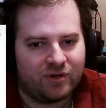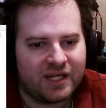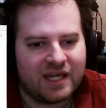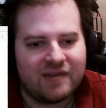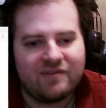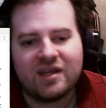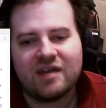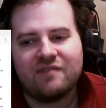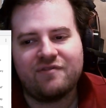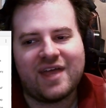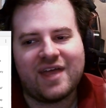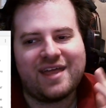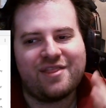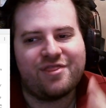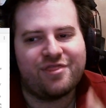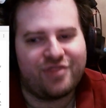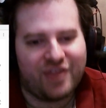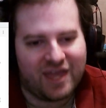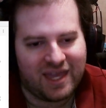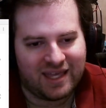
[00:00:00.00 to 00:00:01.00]
even if they
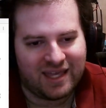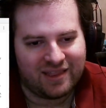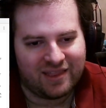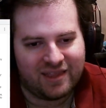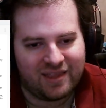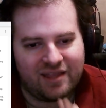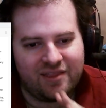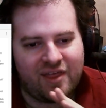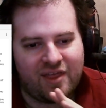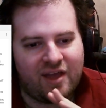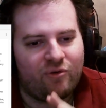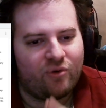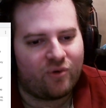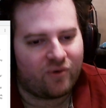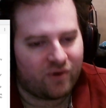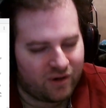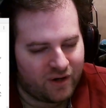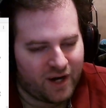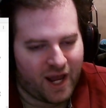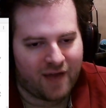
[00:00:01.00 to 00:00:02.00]
think that they
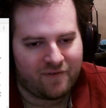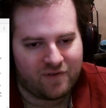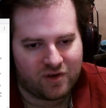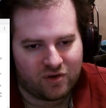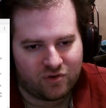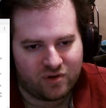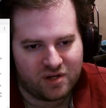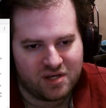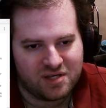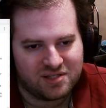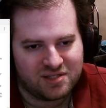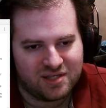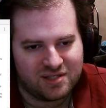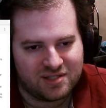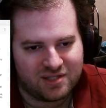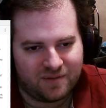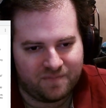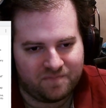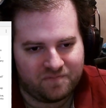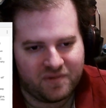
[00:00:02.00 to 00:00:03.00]
were having
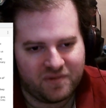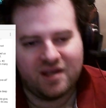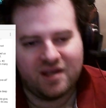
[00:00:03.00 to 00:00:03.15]
criticism.